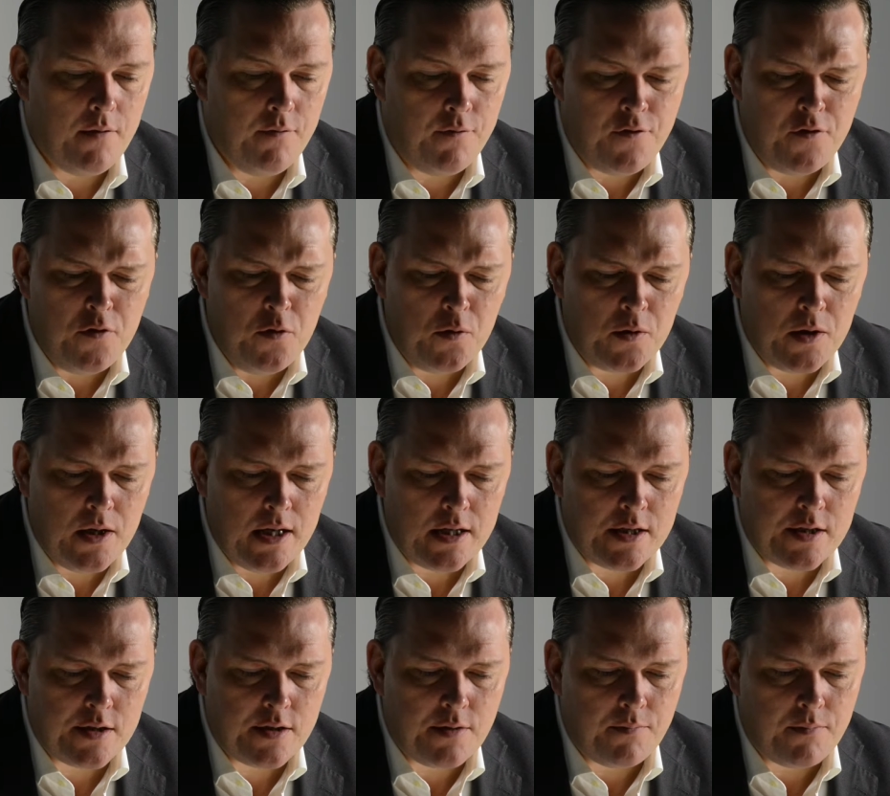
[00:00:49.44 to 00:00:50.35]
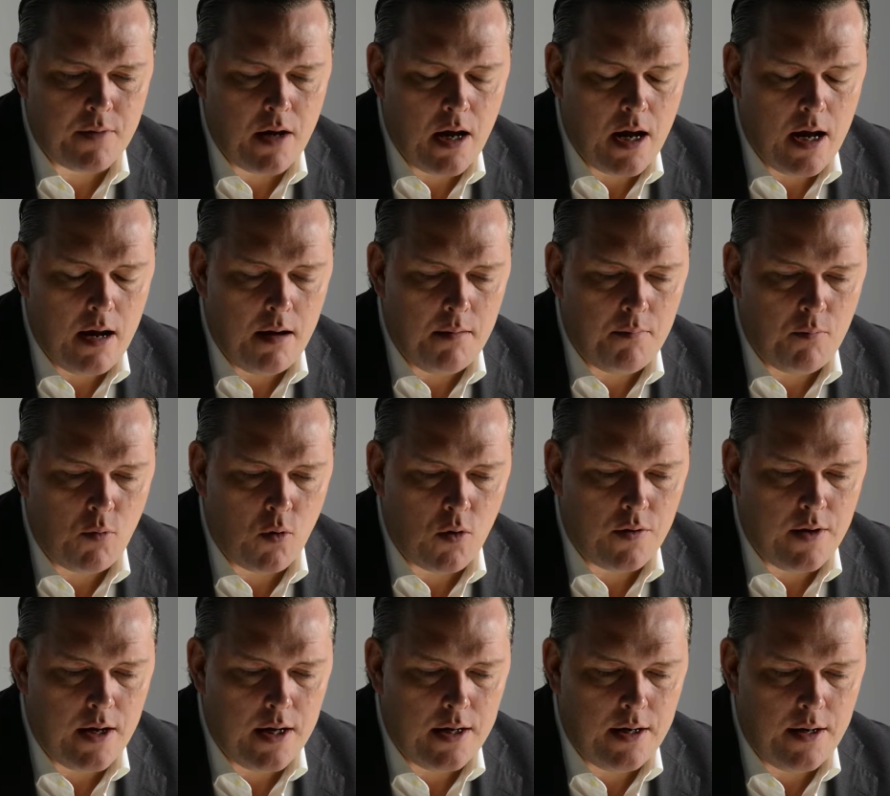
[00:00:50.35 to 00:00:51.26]
and fruitiness uh, more
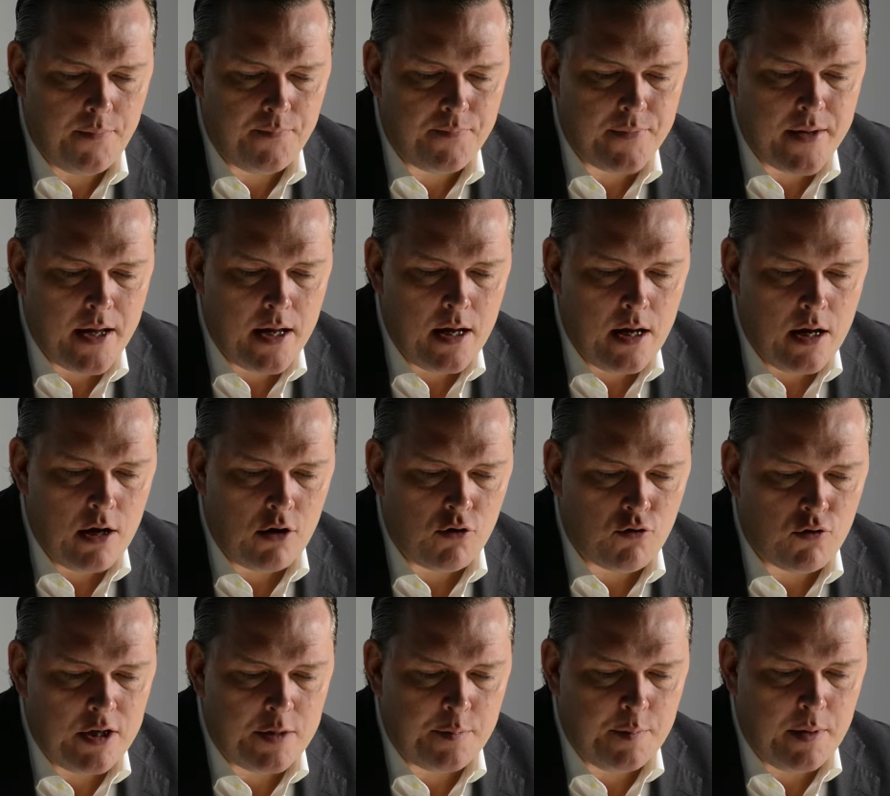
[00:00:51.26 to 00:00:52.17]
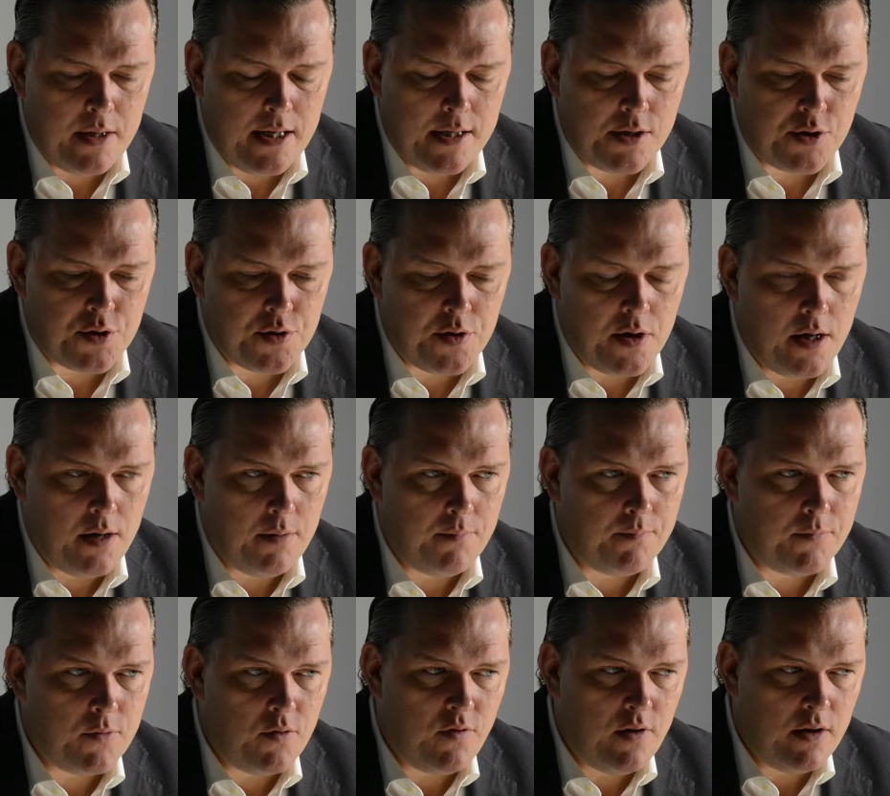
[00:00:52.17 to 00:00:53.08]
than um, crispiness. Uh,
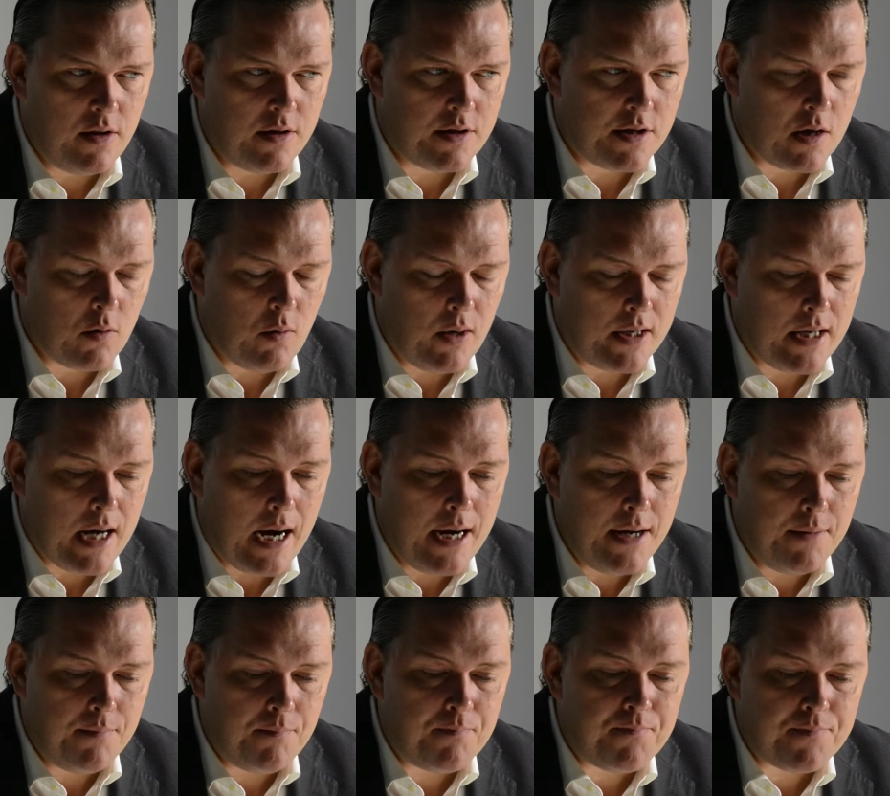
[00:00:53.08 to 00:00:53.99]
you feel there's a quite high